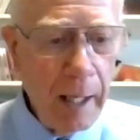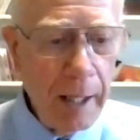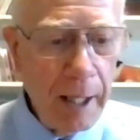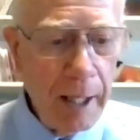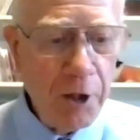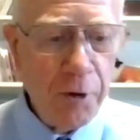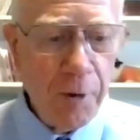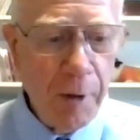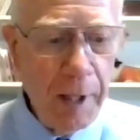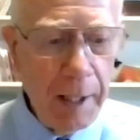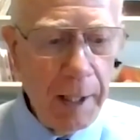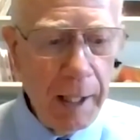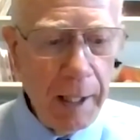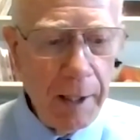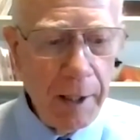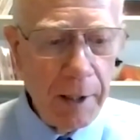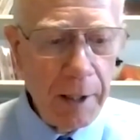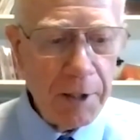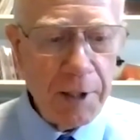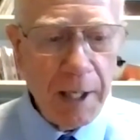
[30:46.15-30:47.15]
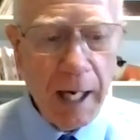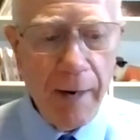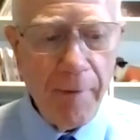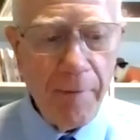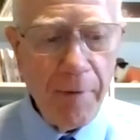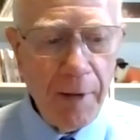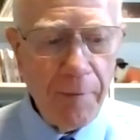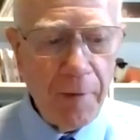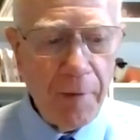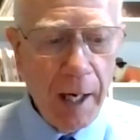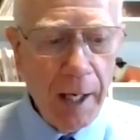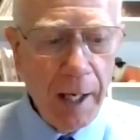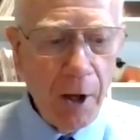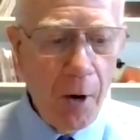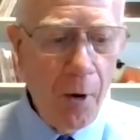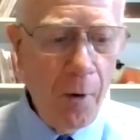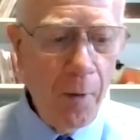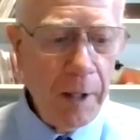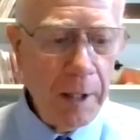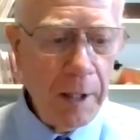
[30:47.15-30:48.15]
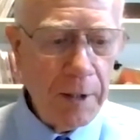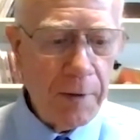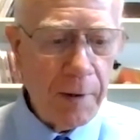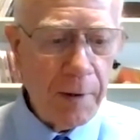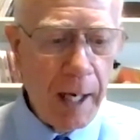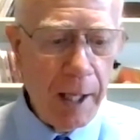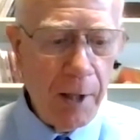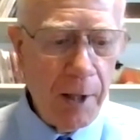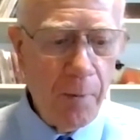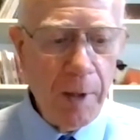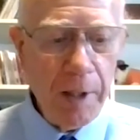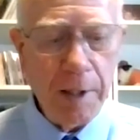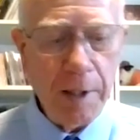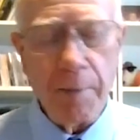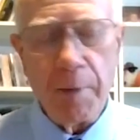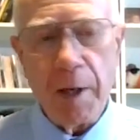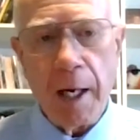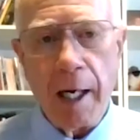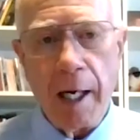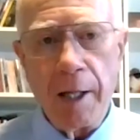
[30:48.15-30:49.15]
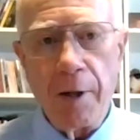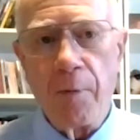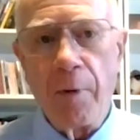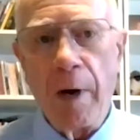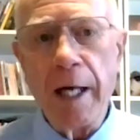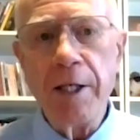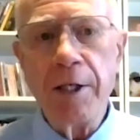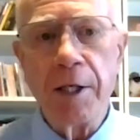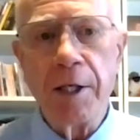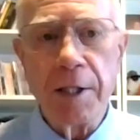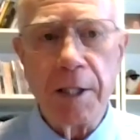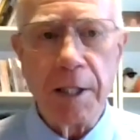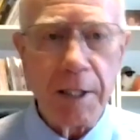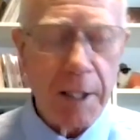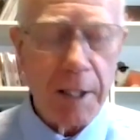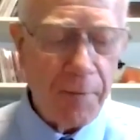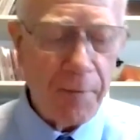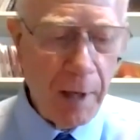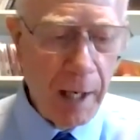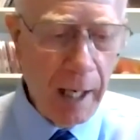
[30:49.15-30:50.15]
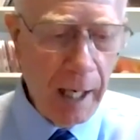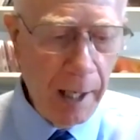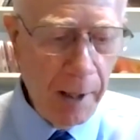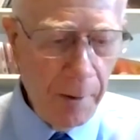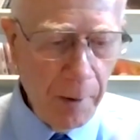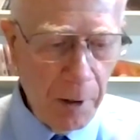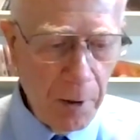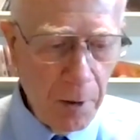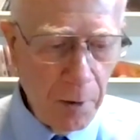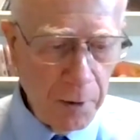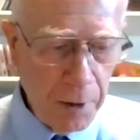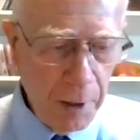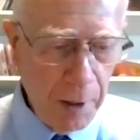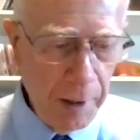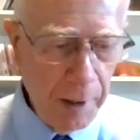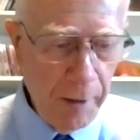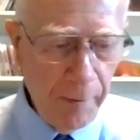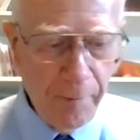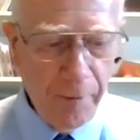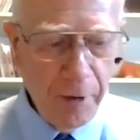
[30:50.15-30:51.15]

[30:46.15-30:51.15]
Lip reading: The Trinity, the sovereignty of God, the holiness of God, the wisdom of God, the righteousness of God, and it goes on there,